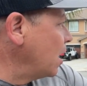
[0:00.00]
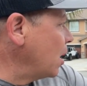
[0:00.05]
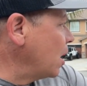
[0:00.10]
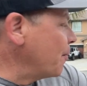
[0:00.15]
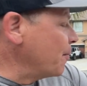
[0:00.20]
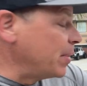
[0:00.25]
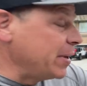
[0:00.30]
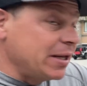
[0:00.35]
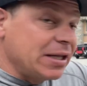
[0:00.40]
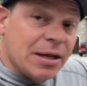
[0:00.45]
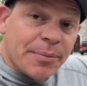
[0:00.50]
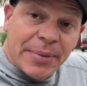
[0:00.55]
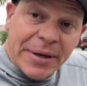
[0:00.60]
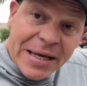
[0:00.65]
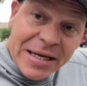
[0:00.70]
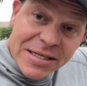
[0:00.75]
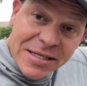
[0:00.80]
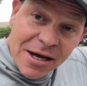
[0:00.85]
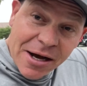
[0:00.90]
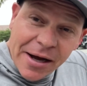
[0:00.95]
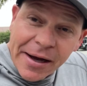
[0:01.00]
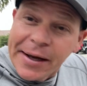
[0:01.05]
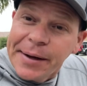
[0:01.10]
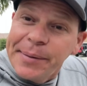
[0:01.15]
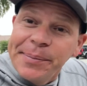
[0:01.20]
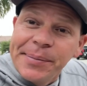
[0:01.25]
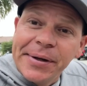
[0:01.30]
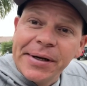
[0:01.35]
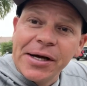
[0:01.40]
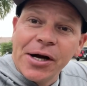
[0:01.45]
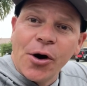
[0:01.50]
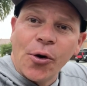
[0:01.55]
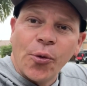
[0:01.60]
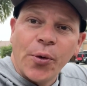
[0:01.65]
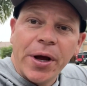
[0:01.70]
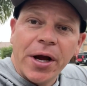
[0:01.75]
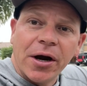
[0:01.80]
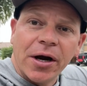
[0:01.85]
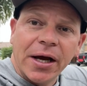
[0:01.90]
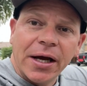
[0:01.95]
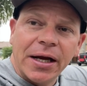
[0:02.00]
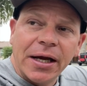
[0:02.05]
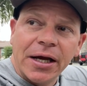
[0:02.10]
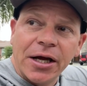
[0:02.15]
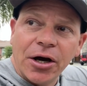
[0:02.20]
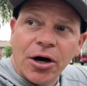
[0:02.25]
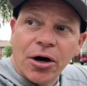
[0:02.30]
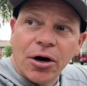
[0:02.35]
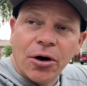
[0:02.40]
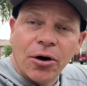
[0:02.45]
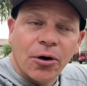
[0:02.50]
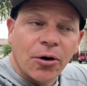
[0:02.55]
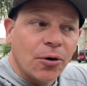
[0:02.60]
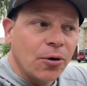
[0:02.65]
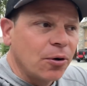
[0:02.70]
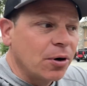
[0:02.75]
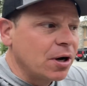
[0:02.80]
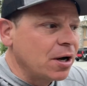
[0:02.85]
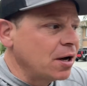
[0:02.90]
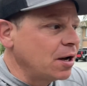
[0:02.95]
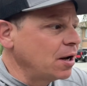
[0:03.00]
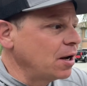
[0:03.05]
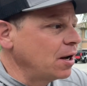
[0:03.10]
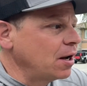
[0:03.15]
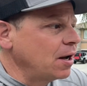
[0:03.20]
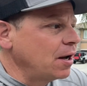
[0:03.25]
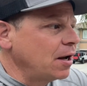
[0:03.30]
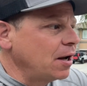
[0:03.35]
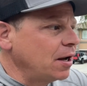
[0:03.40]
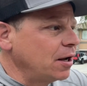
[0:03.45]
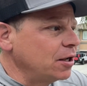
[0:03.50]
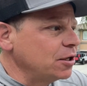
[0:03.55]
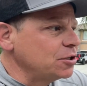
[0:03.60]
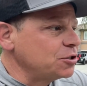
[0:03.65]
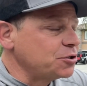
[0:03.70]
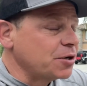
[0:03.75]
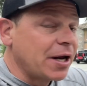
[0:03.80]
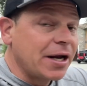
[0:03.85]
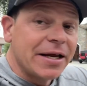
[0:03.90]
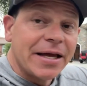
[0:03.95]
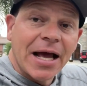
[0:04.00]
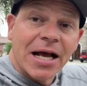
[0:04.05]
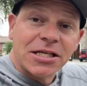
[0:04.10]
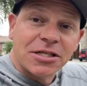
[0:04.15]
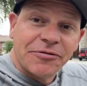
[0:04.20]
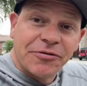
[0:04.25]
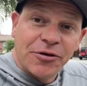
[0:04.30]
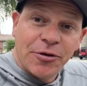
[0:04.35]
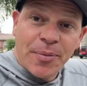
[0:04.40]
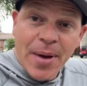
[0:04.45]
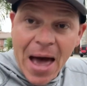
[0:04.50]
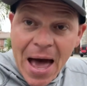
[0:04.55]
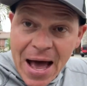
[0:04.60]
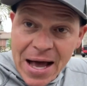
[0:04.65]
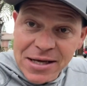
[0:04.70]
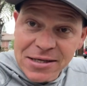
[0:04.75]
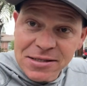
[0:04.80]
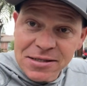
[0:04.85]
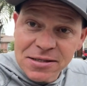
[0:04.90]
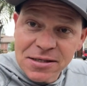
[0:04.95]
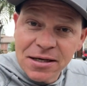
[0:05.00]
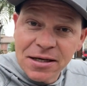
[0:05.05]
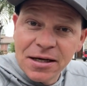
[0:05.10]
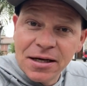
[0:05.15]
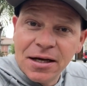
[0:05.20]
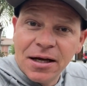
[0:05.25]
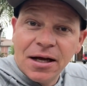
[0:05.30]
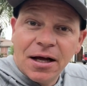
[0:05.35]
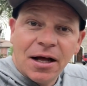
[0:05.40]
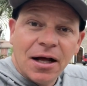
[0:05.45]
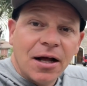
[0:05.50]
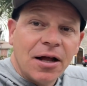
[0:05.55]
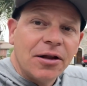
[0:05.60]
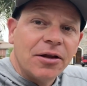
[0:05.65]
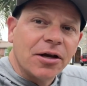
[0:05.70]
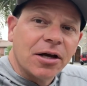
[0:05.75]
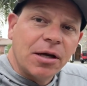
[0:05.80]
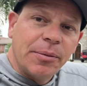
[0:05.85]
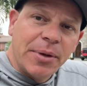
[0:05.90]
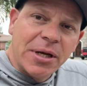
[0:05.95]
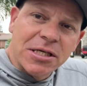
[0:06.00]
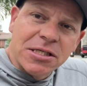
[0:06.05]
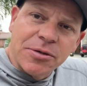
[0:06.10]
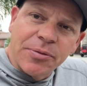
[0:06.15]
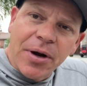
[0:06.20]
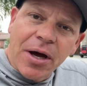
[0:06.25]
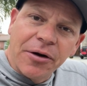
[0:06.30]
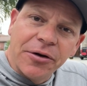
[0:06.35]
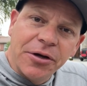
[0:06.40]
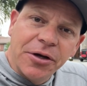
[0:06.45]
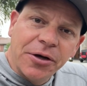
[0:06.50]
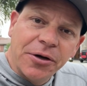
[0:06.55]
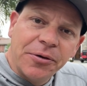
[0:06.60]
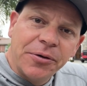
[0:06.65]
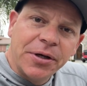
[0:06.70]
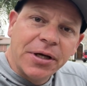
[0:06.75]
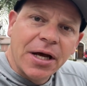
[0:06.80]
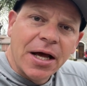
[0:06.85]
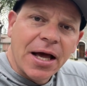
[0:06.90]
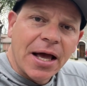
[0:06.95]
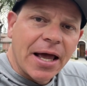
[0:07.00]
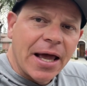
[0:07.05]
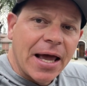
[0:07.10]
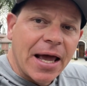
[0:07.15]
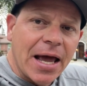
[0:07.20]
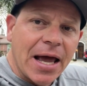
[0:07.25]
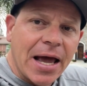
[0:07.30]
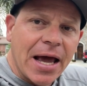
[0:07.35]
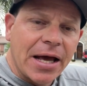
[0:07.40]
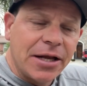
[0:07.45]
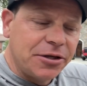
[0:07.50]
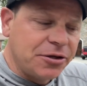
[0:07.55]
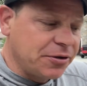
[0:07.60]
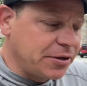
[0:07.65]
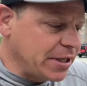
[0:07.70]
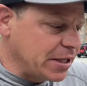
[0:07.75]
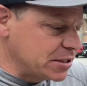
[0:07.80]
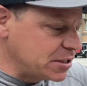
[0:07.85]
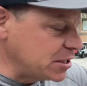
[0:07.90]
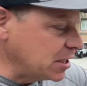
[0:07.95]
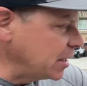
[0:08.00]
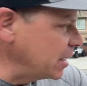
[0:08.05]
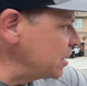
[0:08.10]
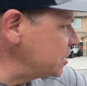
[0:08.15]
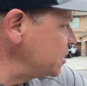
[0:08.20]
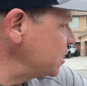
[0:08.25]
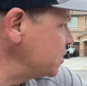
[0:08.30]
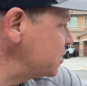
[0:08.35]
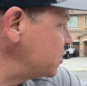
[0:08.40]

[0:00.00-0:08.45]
But in the meantime, we are going to go try to catch a few bass. They're going to meet us around noon and do the installation.